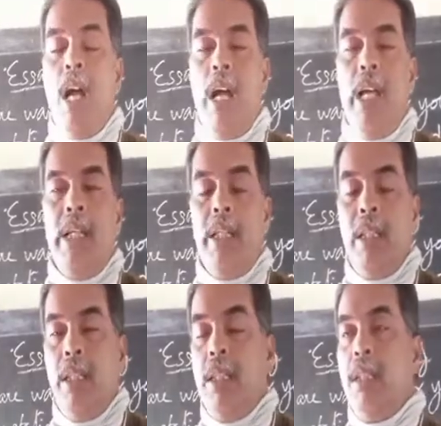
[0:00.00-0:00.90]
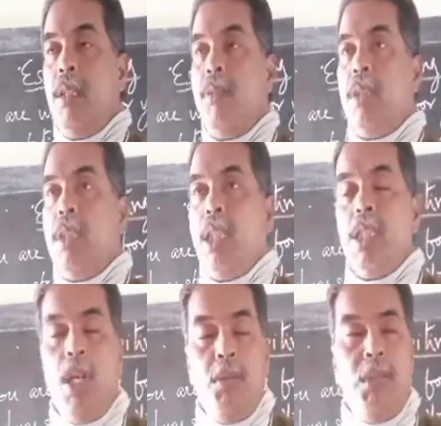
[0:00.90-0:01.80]
I was
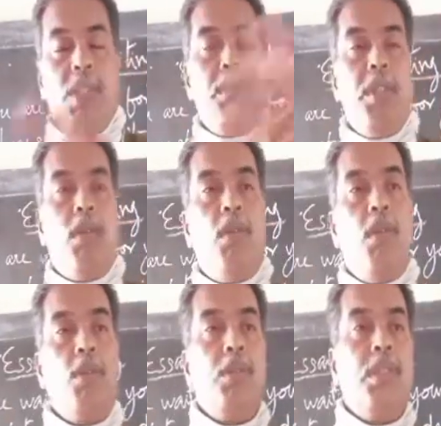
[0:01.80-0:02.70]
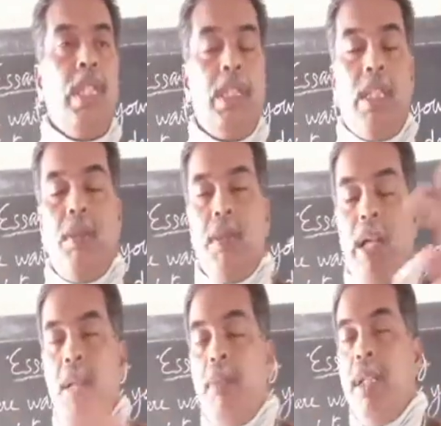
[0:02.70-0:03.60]
just observing all those things that were
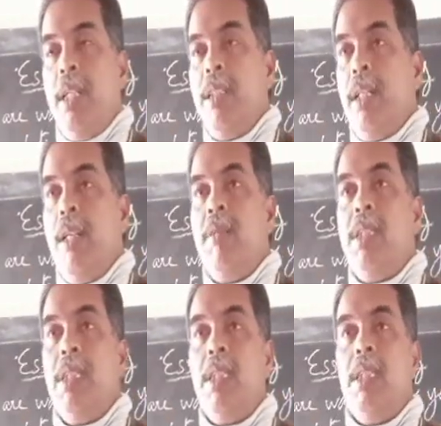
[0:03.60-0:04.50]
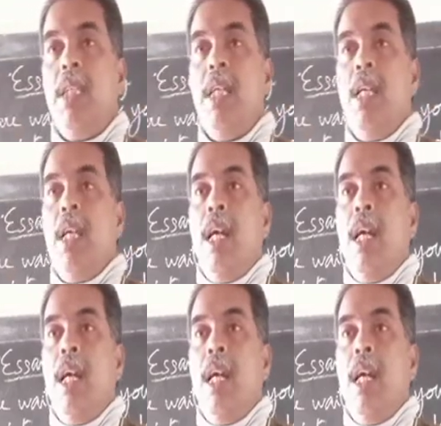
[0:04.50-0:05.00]
happening at the railway station.